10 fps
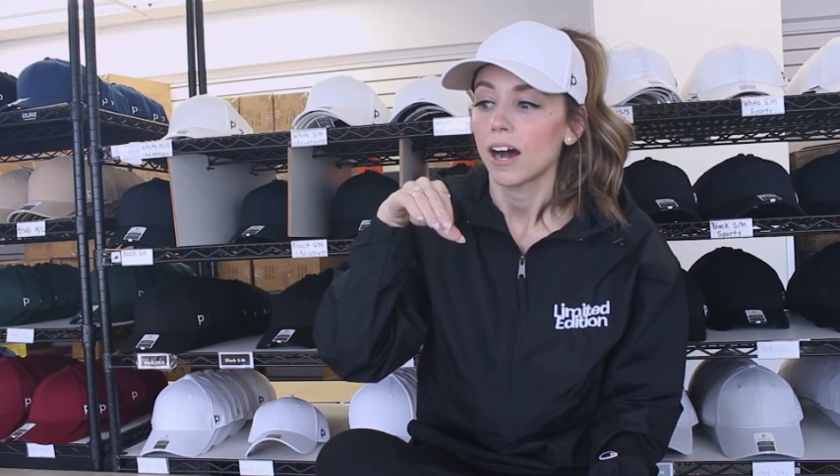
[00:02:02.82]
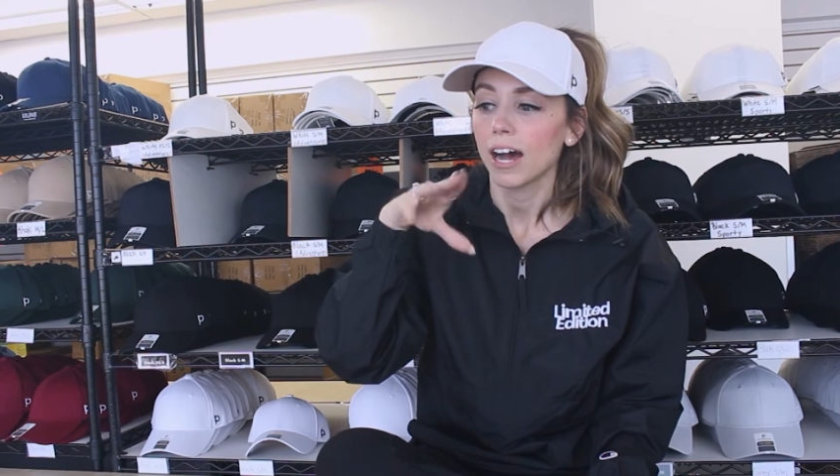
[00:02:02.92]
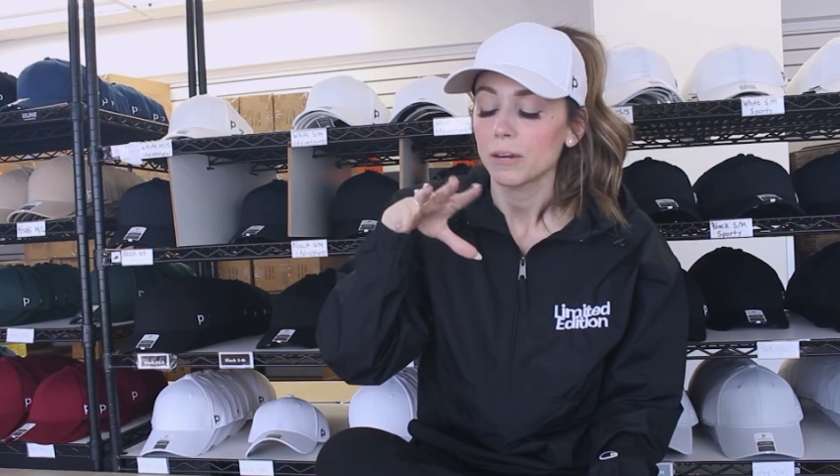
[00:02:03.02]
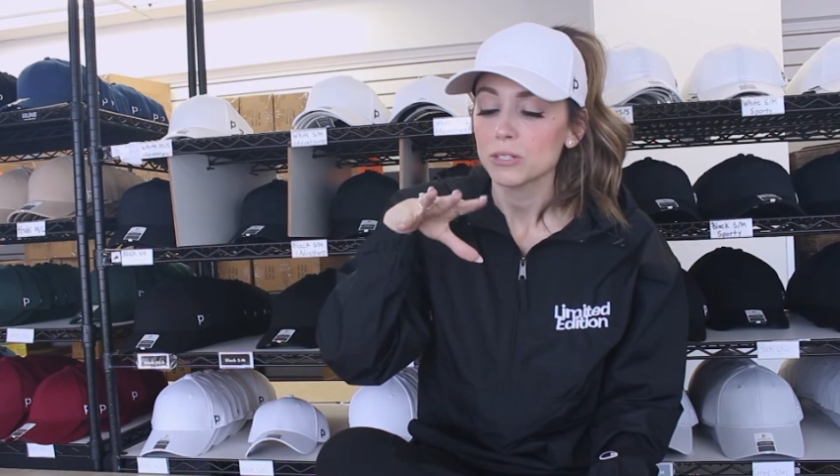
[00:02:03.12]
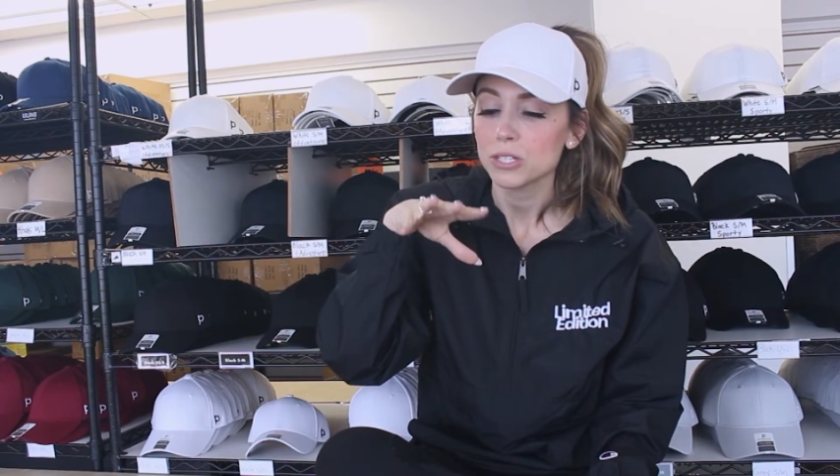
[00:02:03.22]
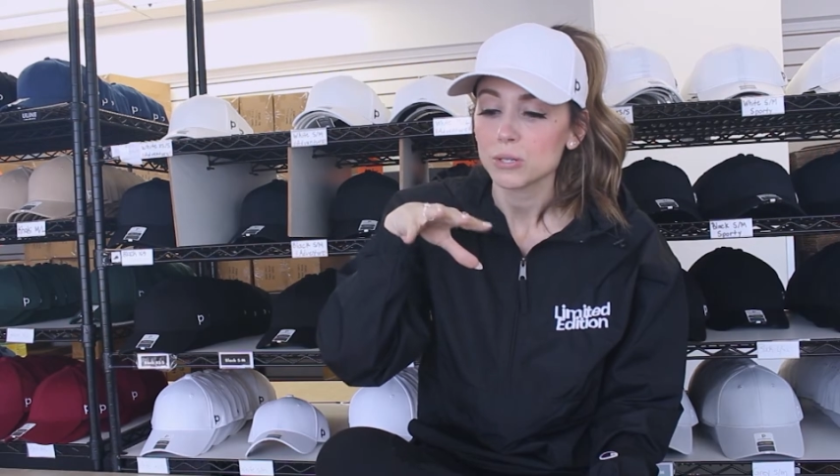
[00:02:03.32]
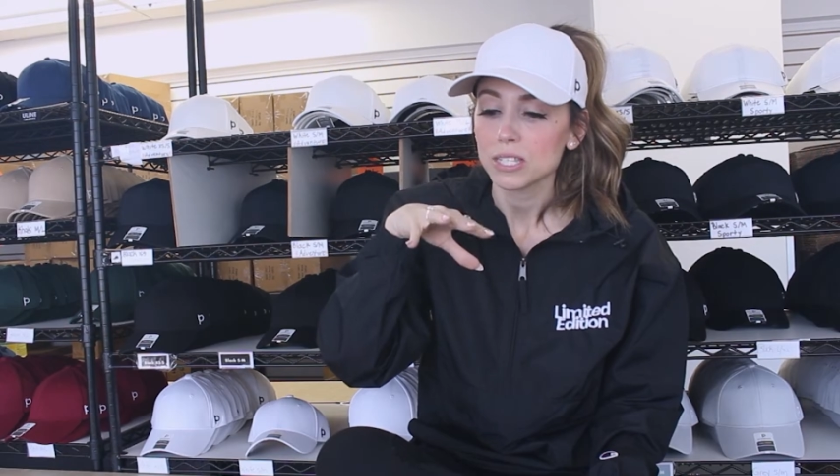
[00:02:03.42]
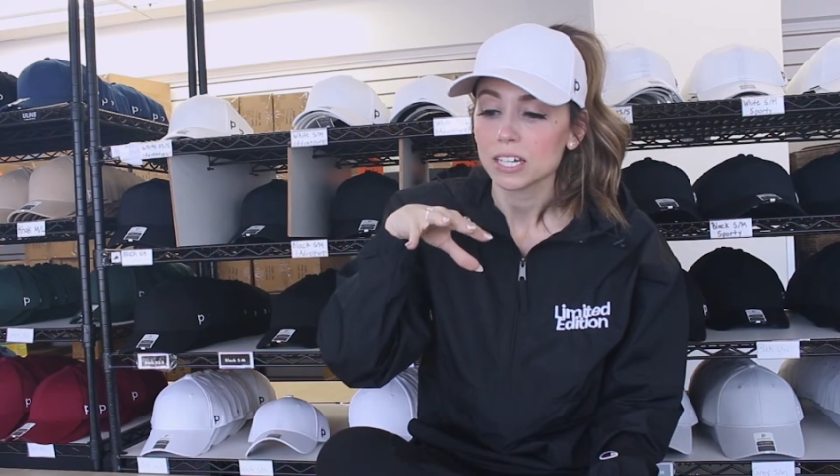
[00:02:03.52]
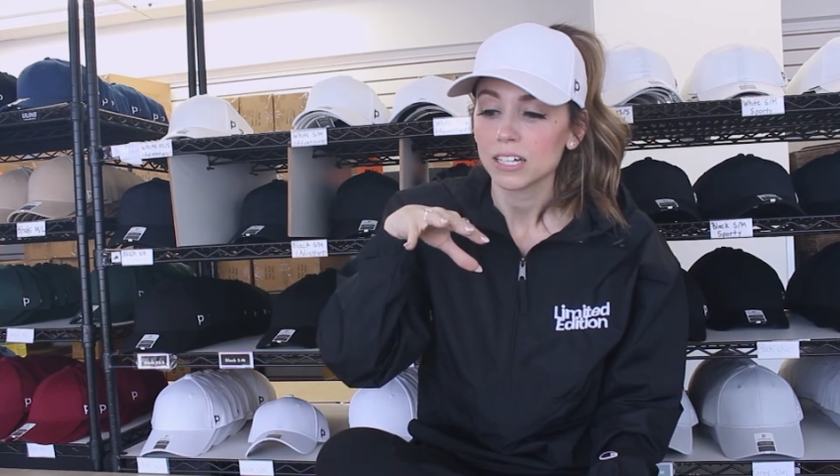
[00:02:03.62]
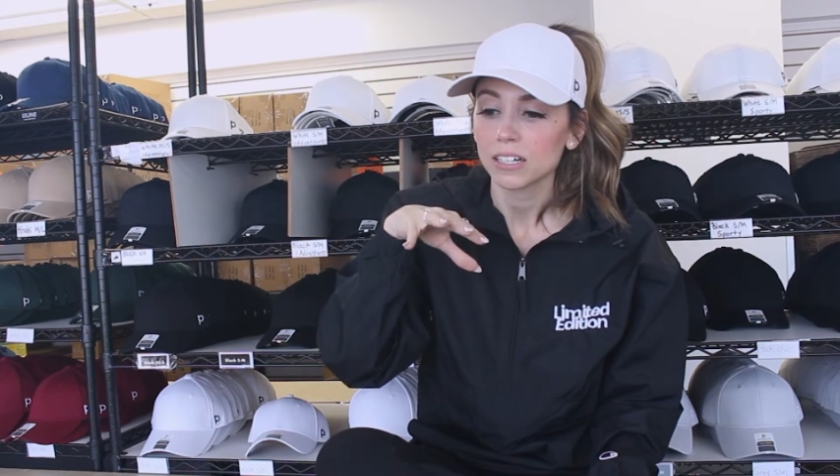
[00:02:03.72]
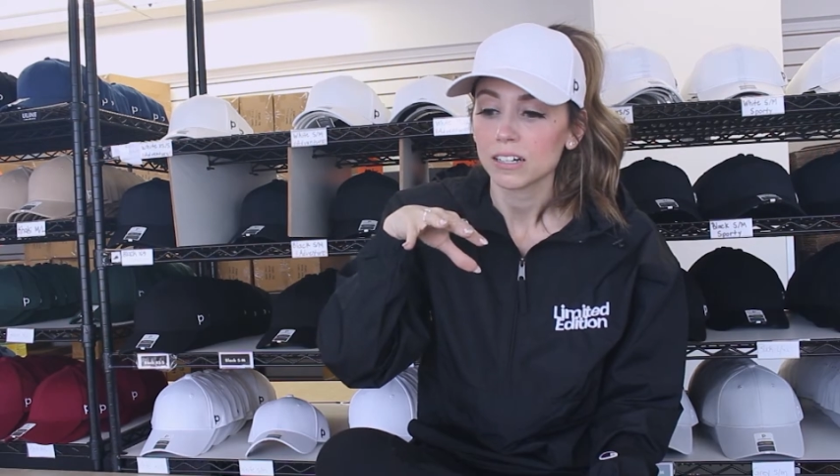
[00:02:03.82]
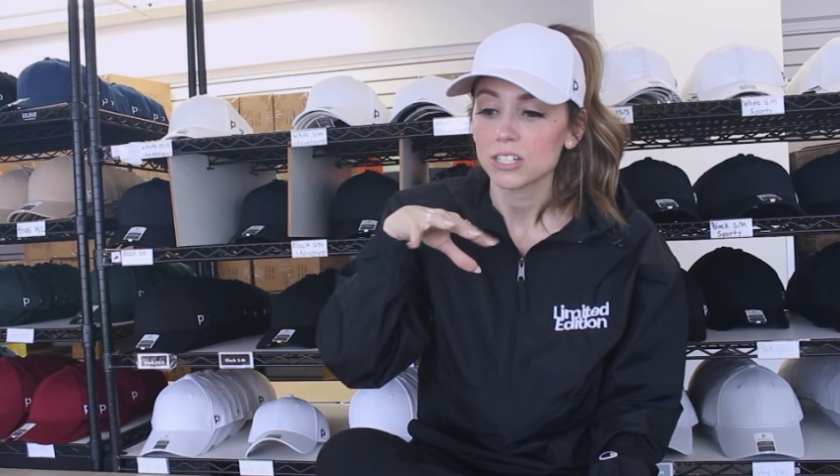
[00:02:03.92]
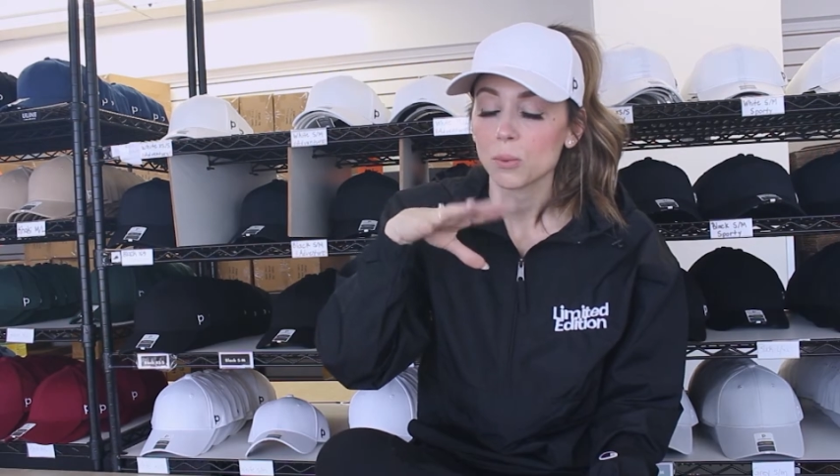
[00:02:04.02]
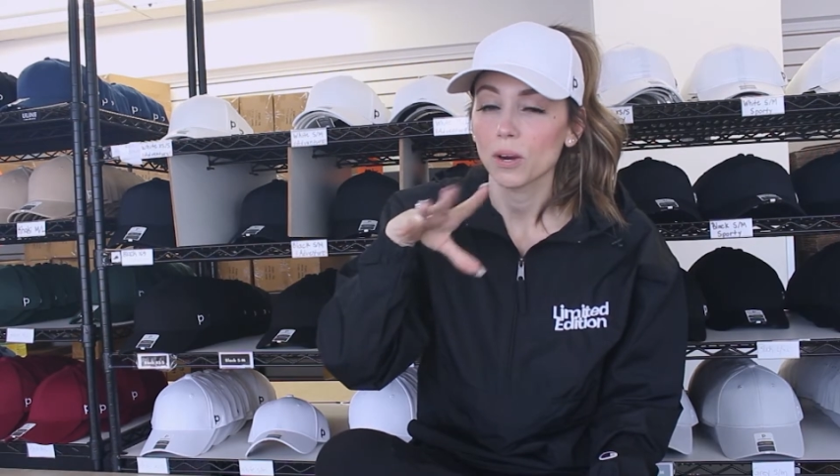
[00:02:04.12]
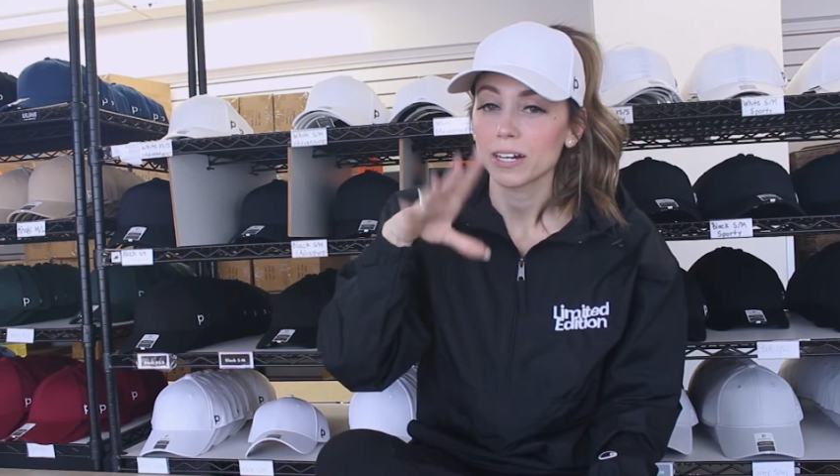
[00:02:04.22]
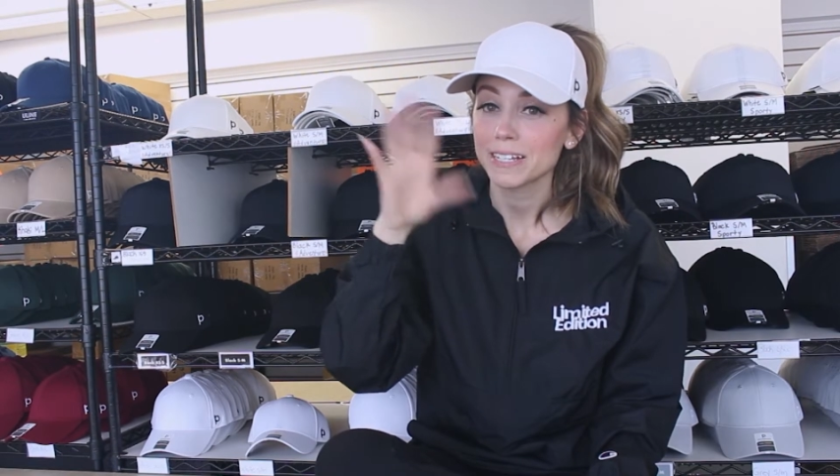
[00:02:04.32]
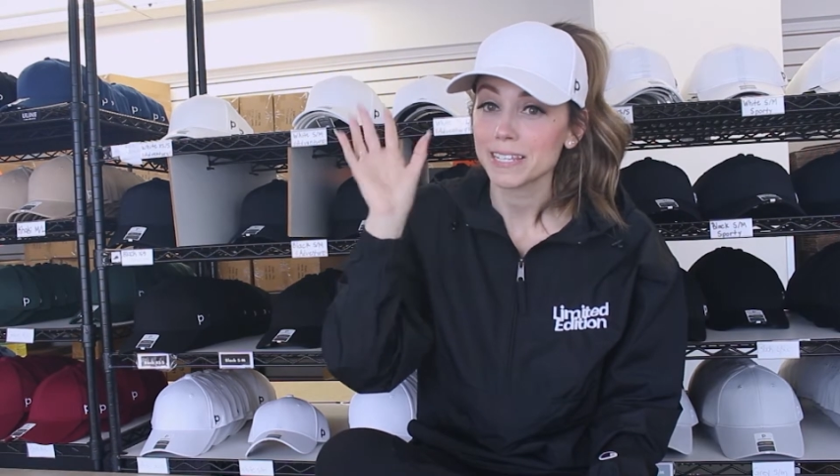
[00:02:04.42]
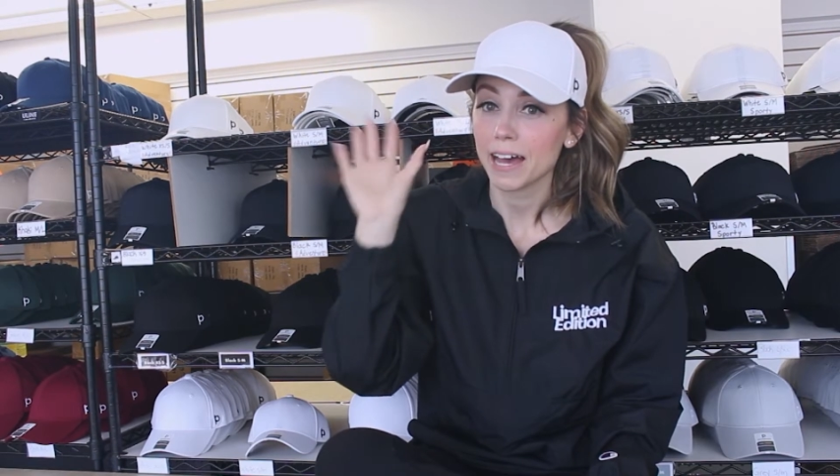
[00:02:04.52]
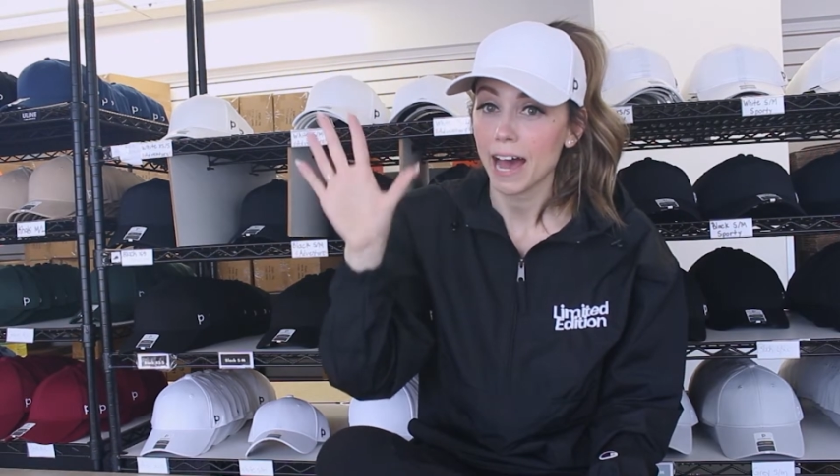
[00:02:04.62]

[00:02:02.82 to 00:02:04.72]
I was using to organize the